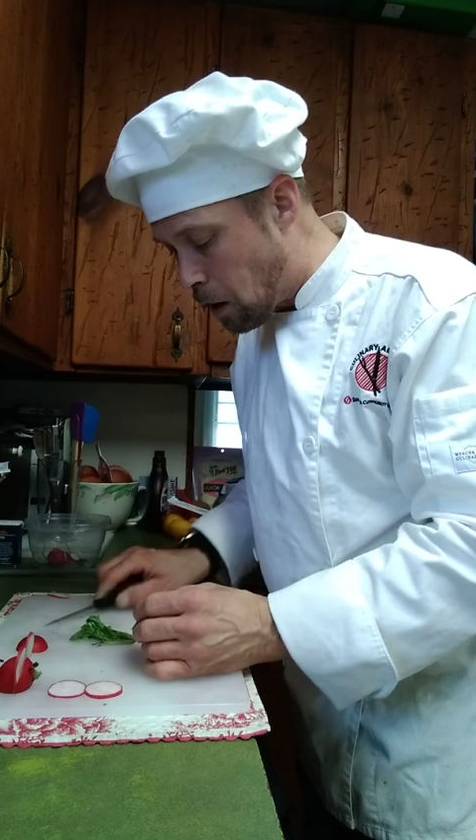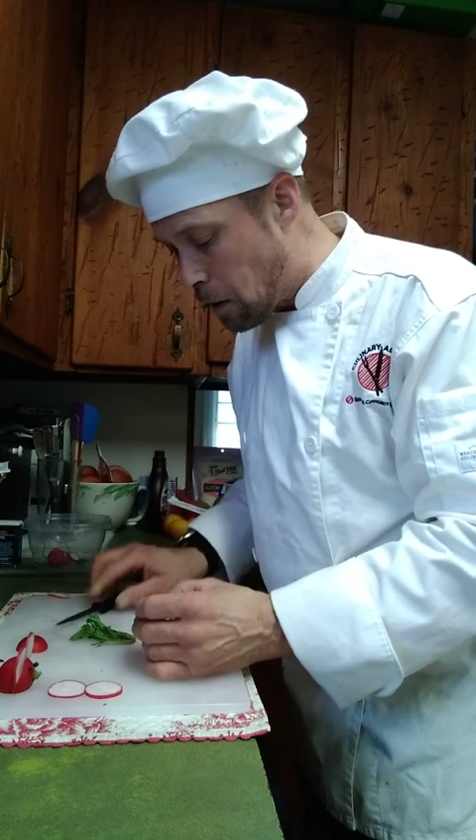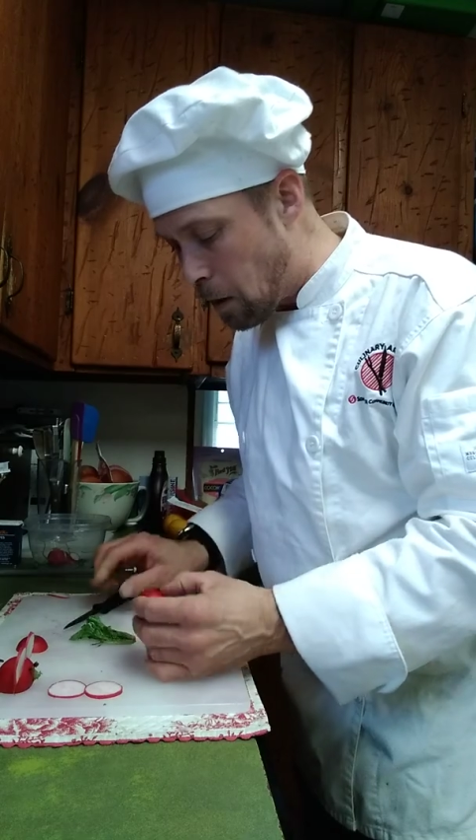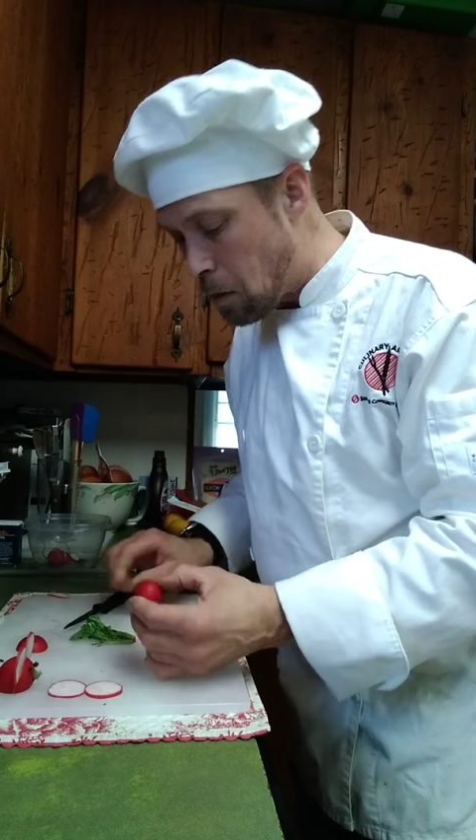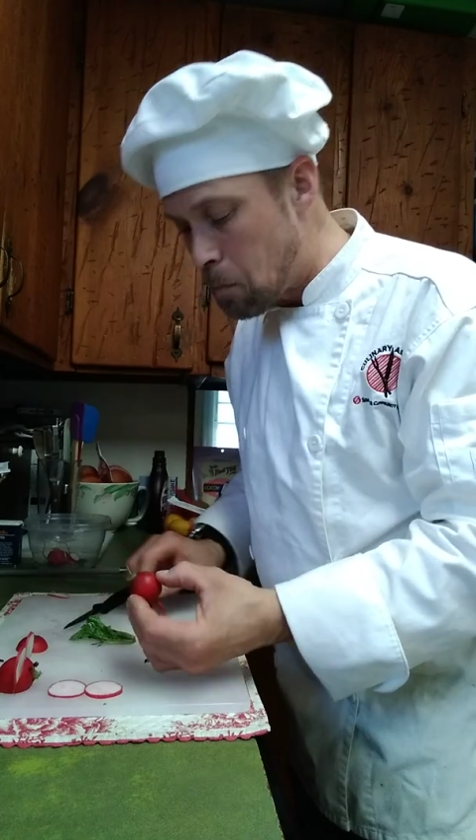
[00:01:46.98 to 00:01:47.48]
on
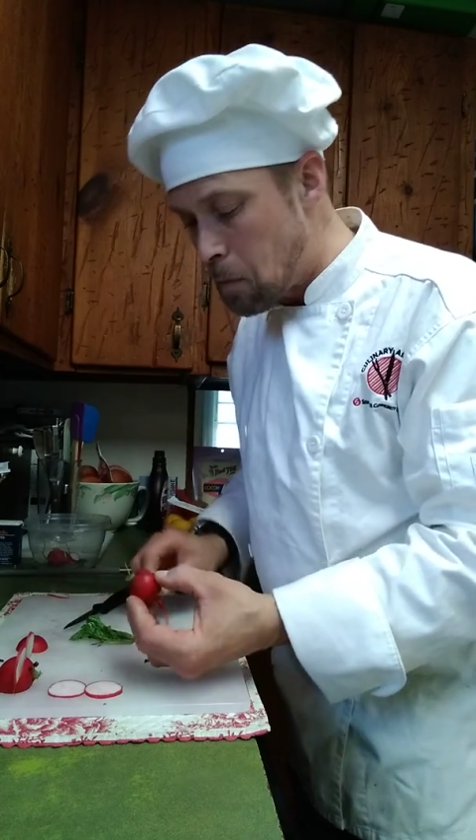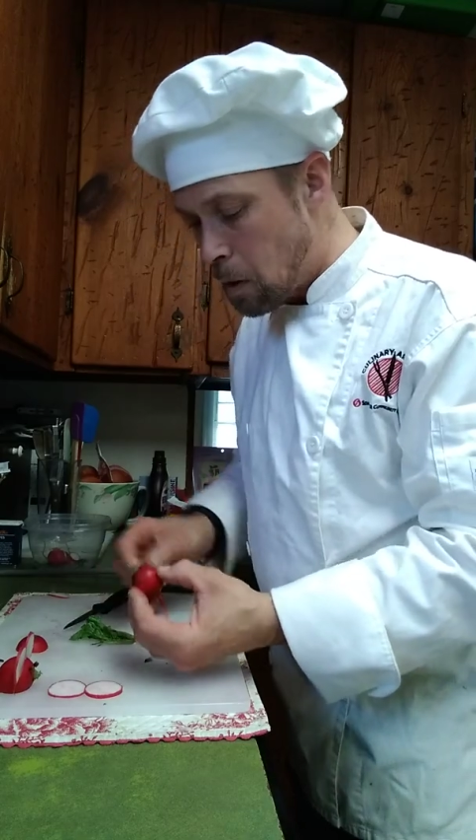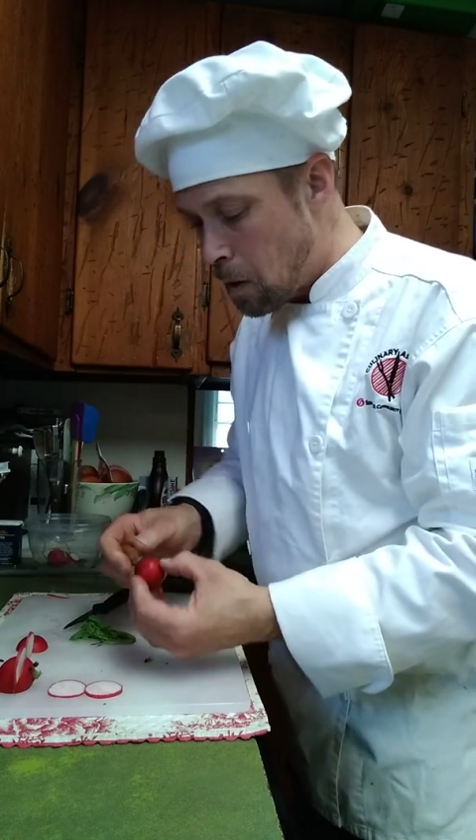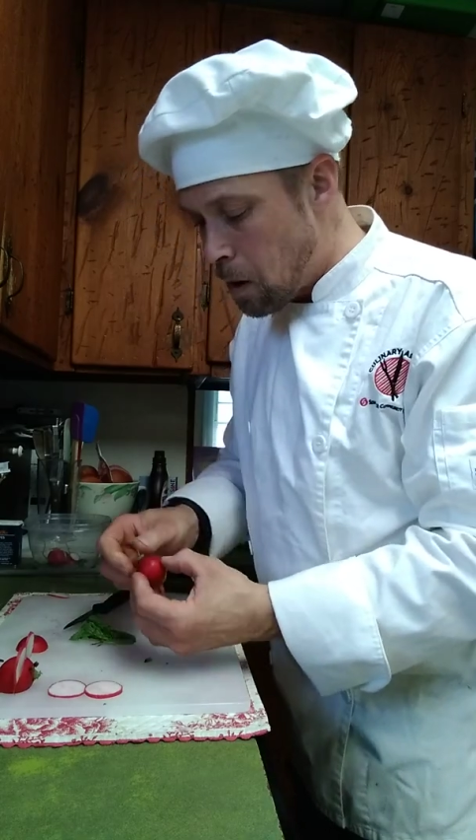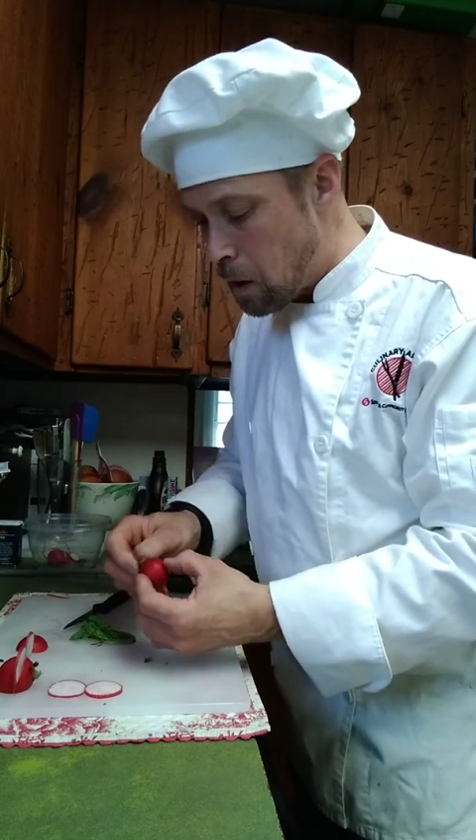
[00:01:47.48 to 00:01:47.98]
there,
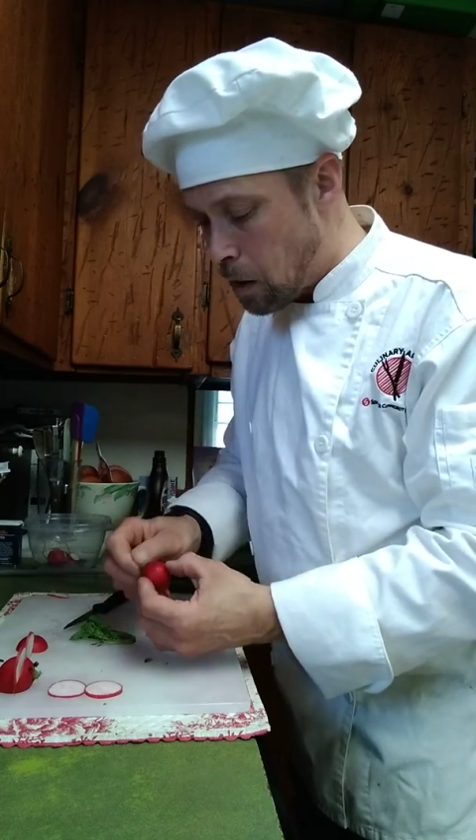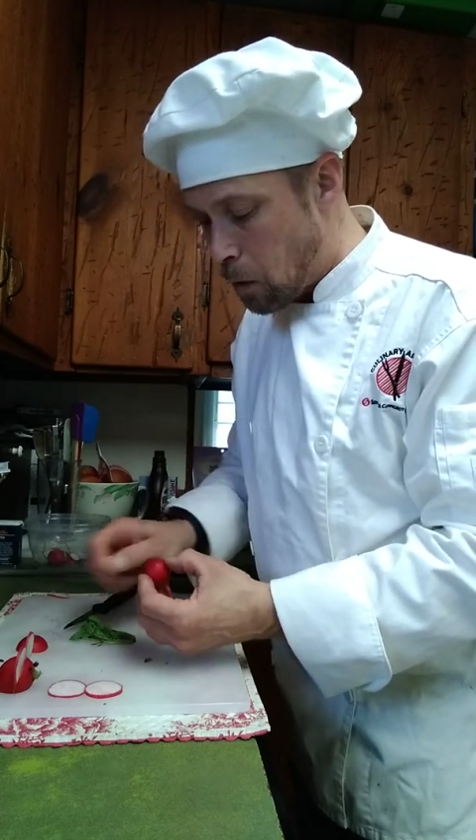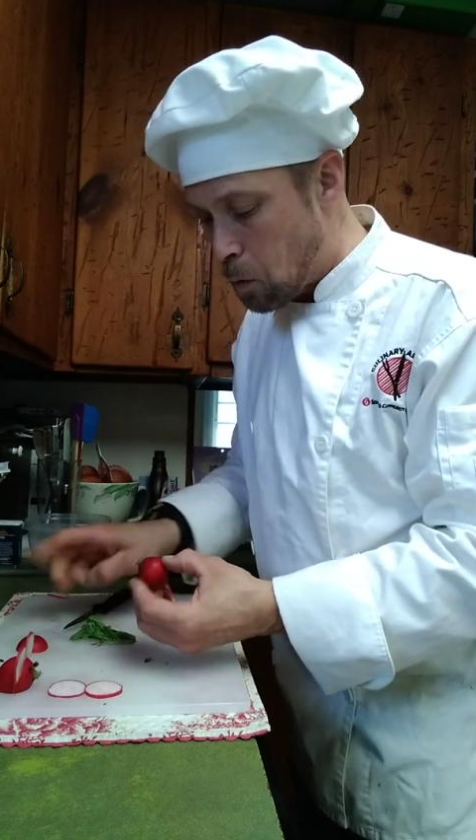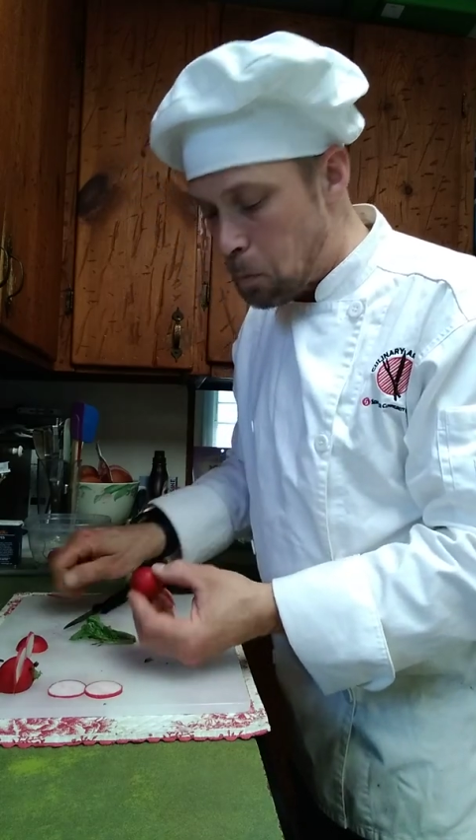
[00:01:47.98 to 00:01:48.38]
and that will